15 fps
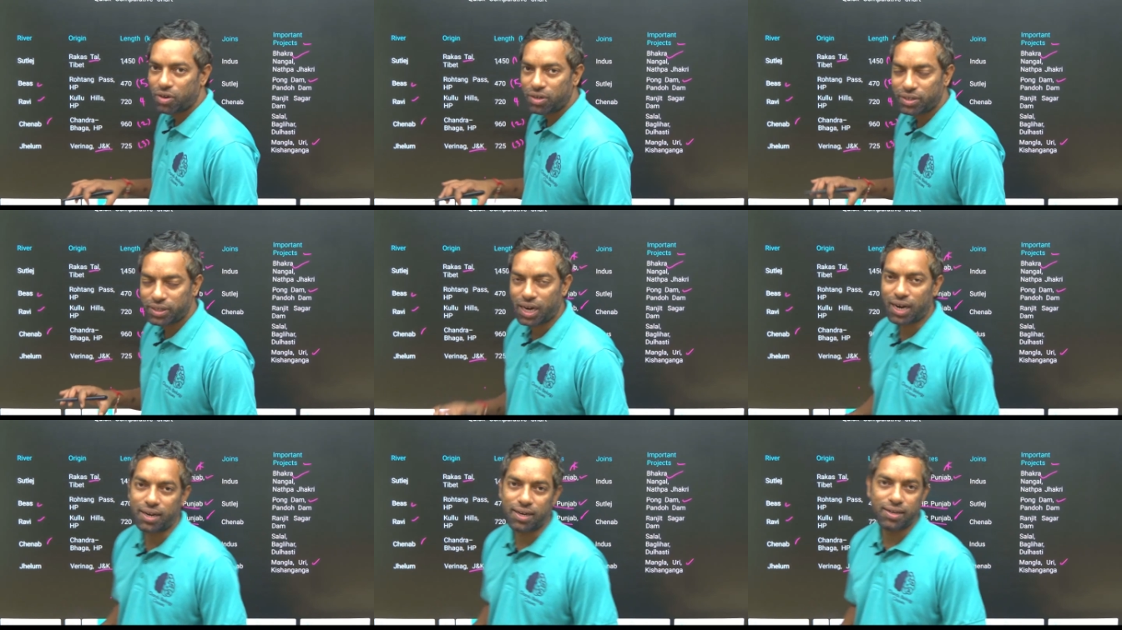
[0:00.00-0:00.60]

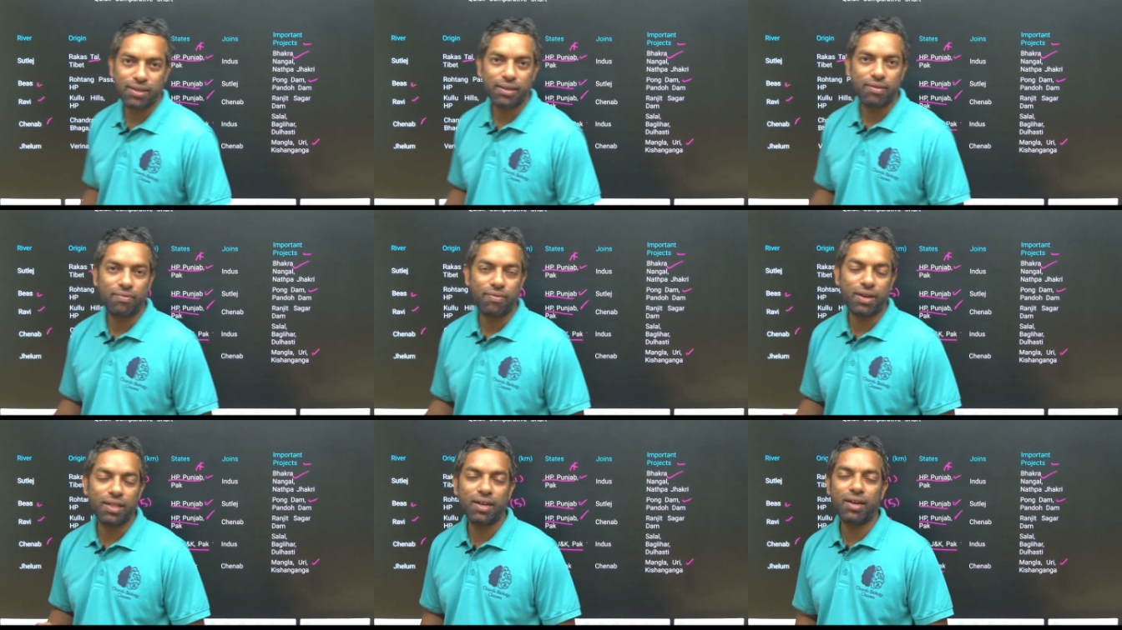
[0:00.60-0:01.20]
chart
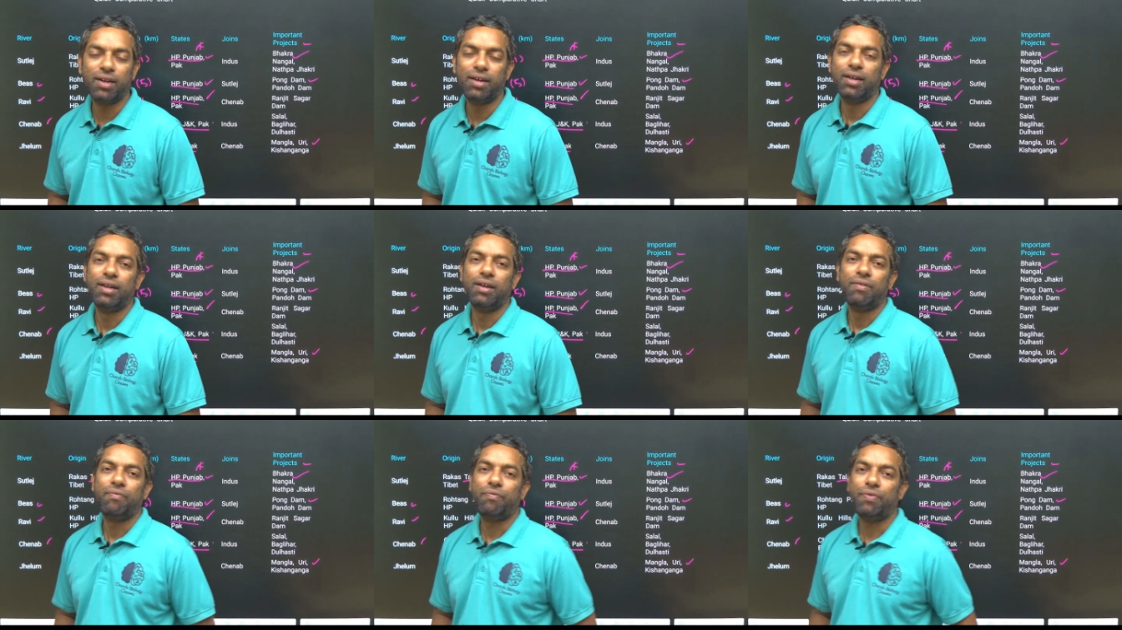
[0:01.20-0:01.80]
for the
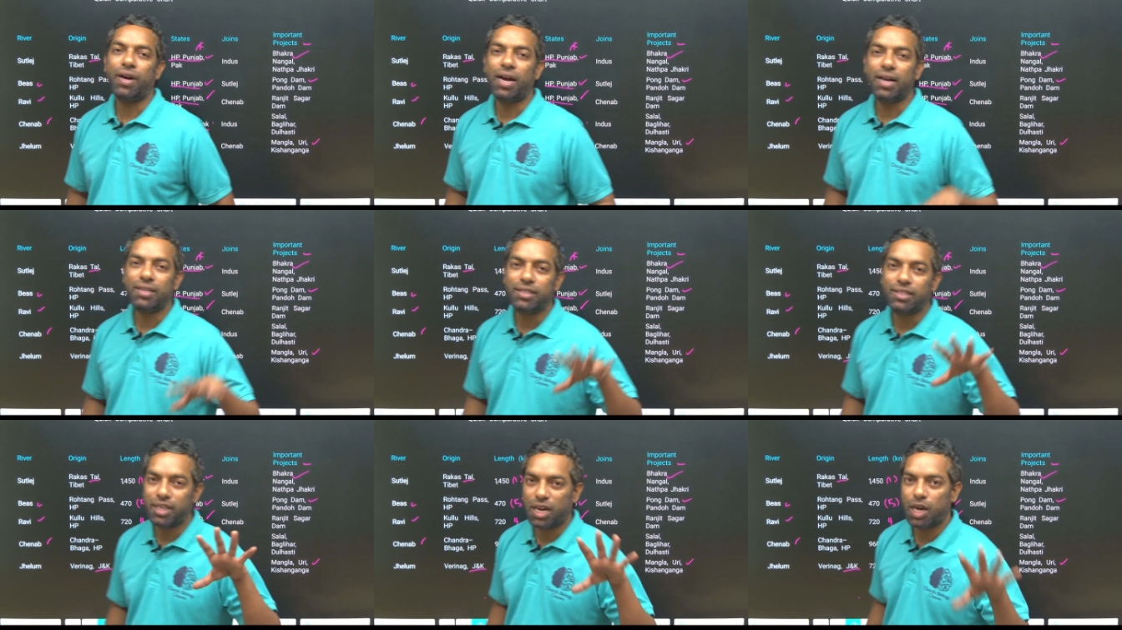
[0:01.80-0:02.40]

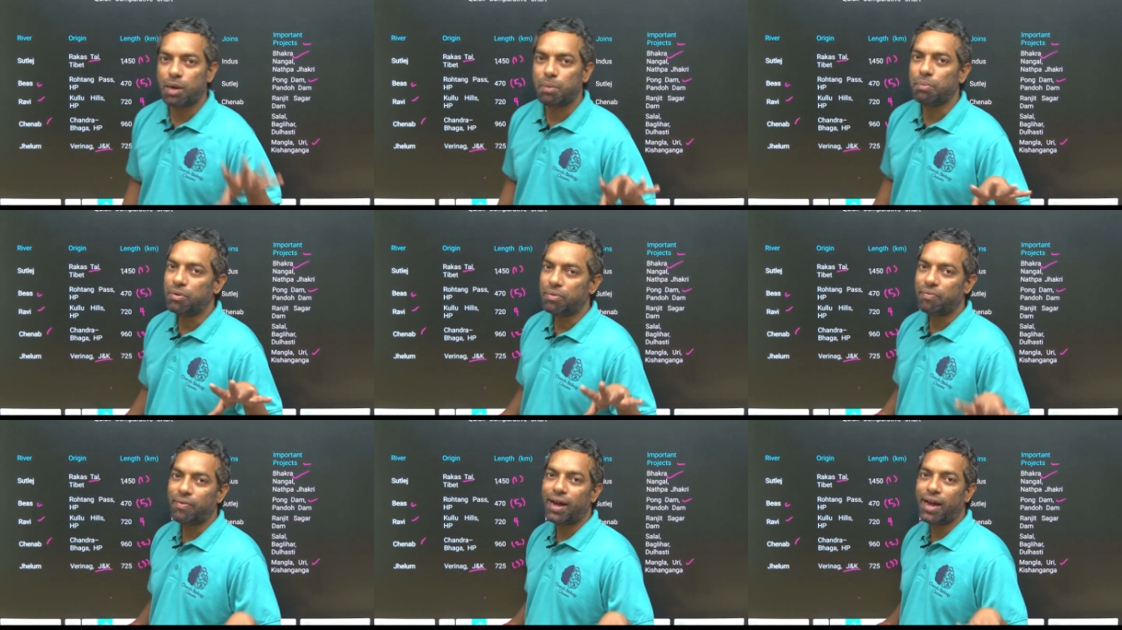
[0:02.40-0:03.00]

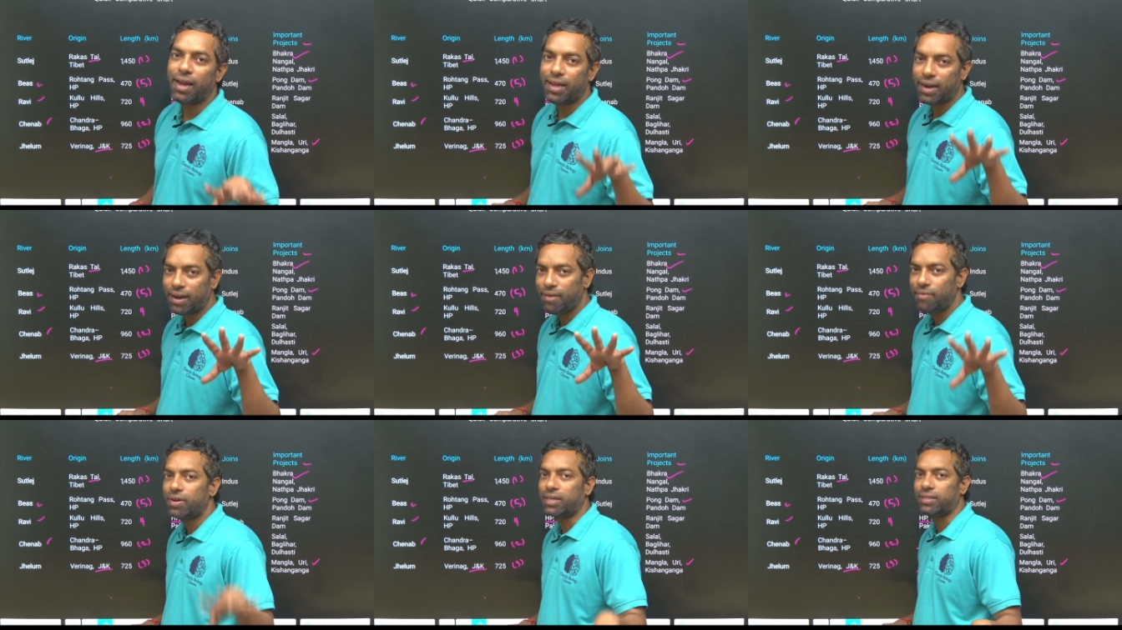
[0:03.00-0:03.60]
5
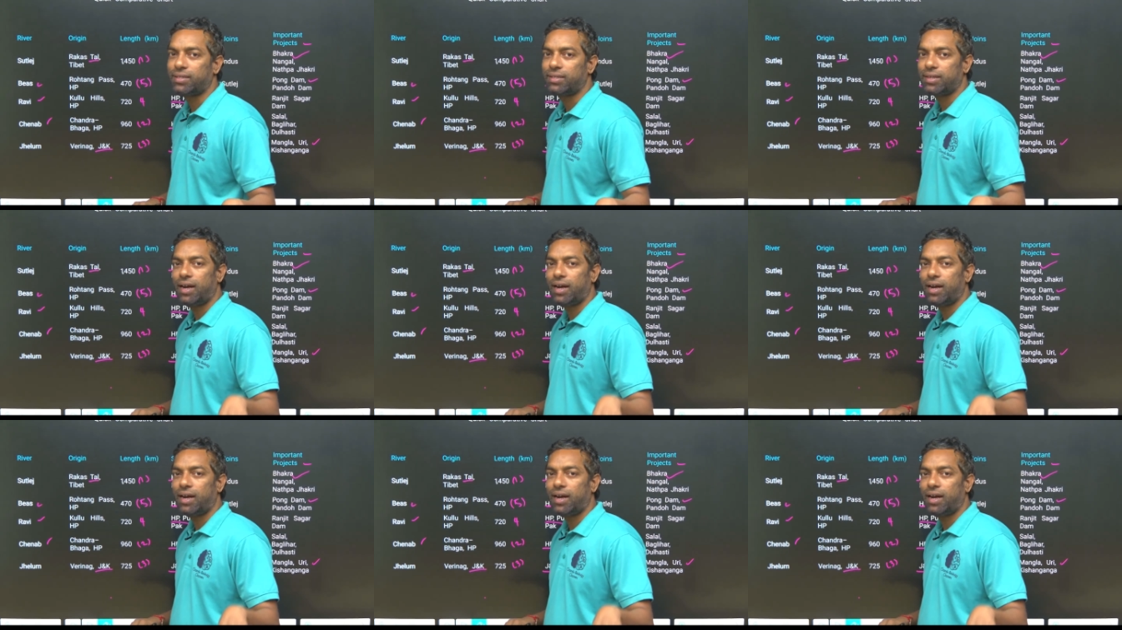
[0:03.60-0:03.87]
rivers